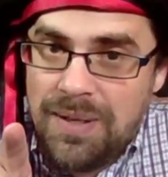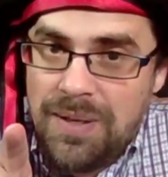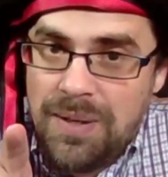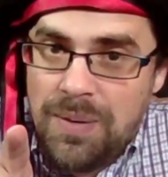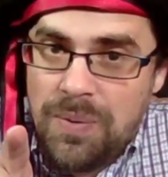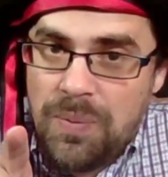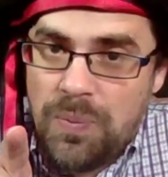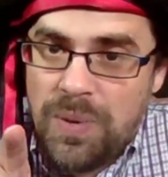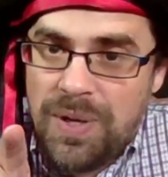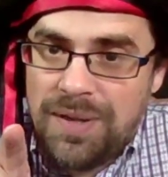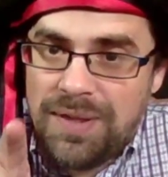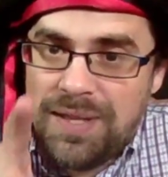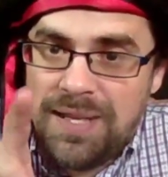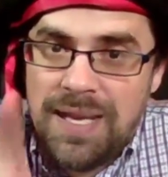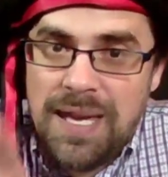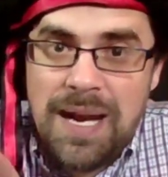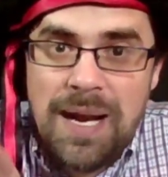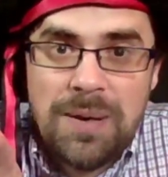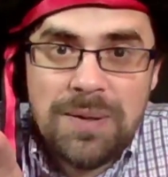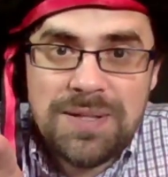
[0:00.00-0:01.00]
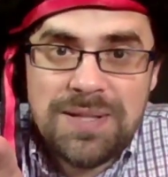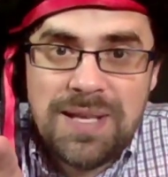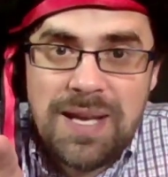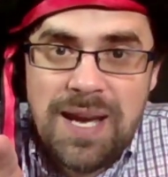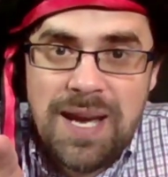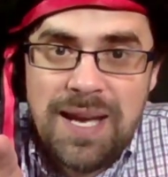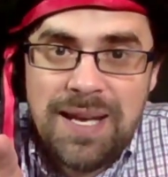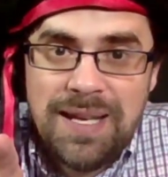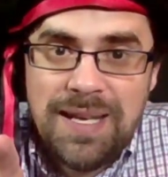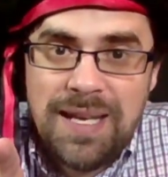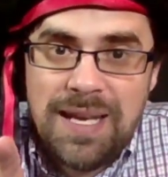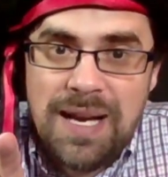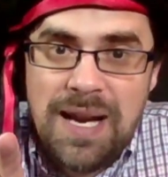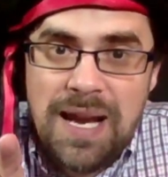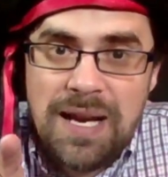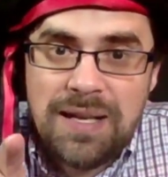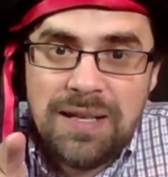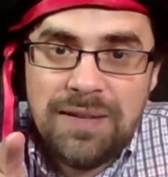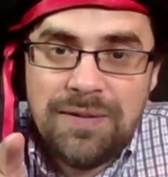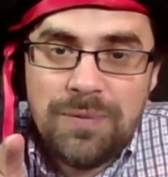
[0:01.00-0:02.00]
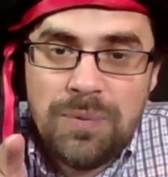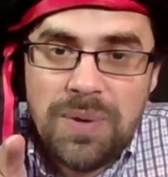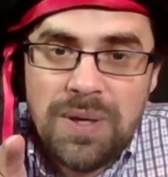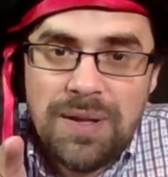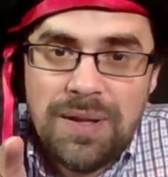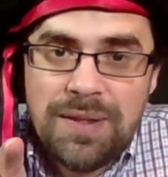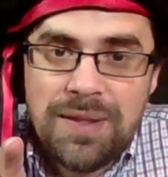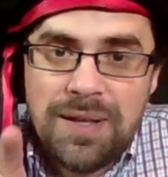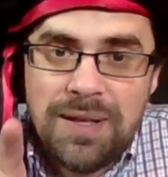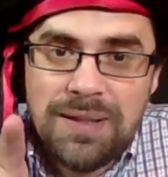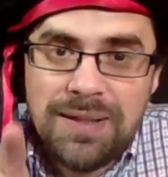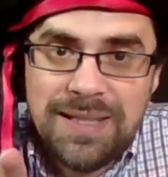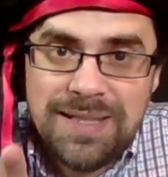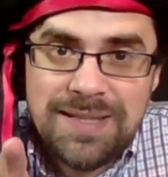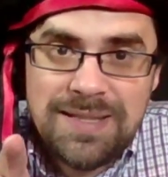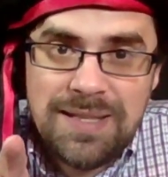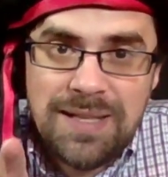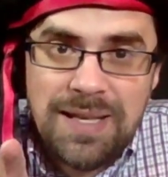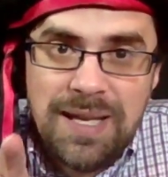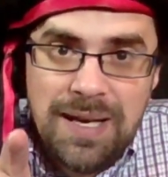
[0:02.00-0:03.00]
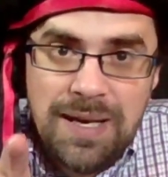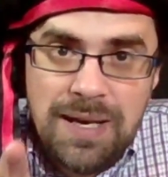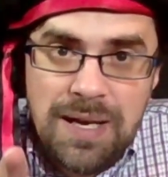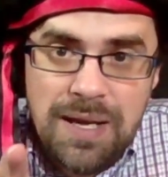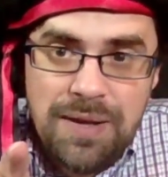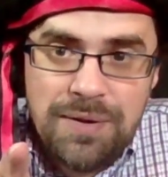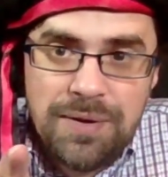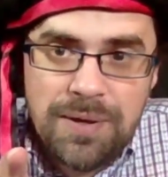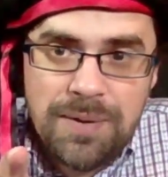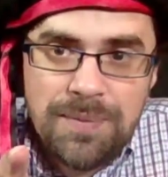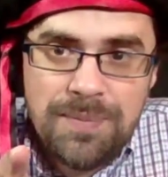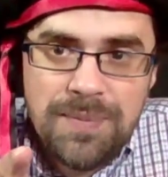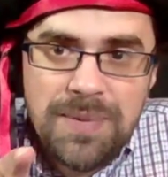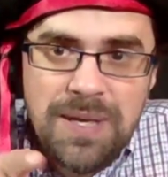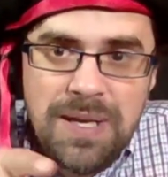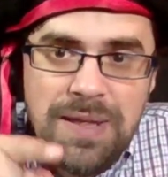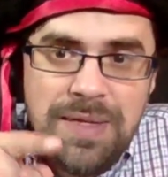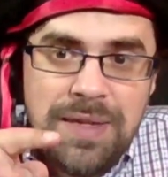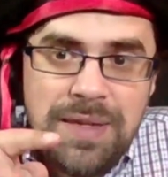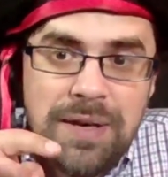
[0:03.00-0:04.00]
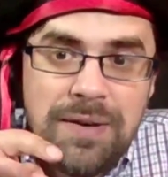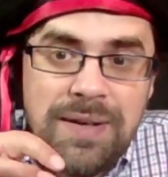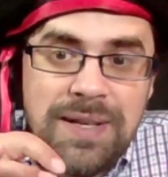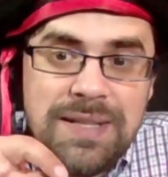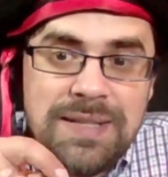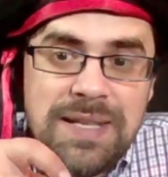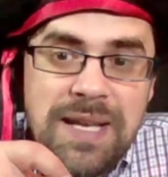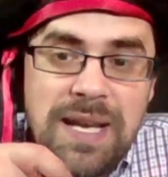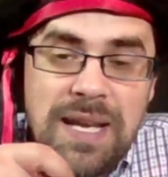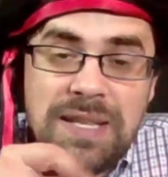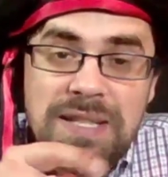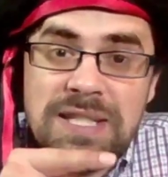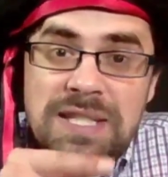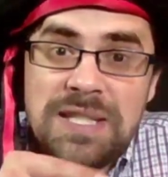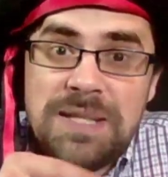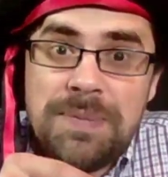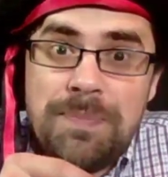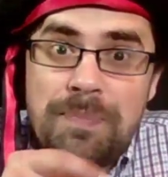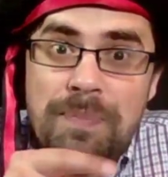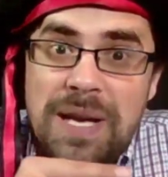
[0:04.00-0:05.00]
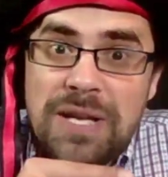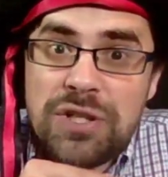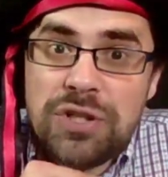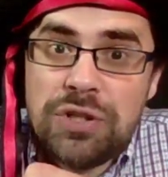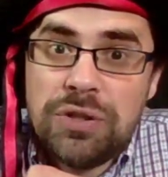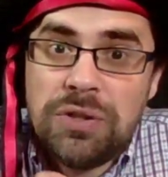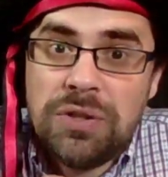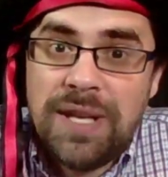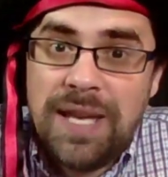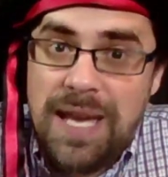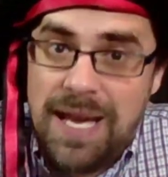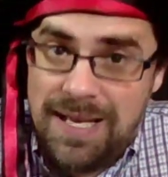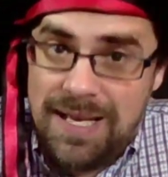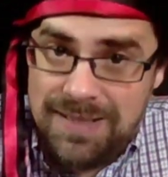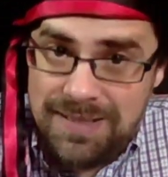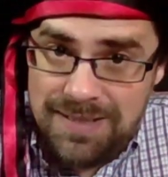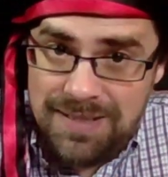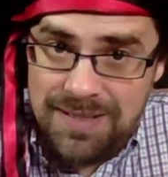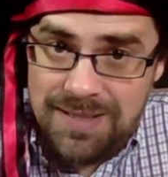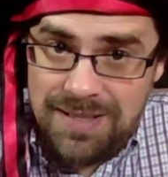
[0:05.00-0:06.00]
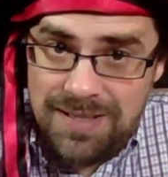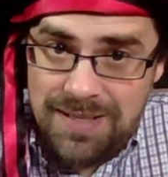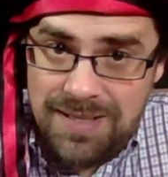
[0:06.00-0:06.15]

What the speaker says: with Get Outside and Get Active with Alyssa and Heather, there is a special guest.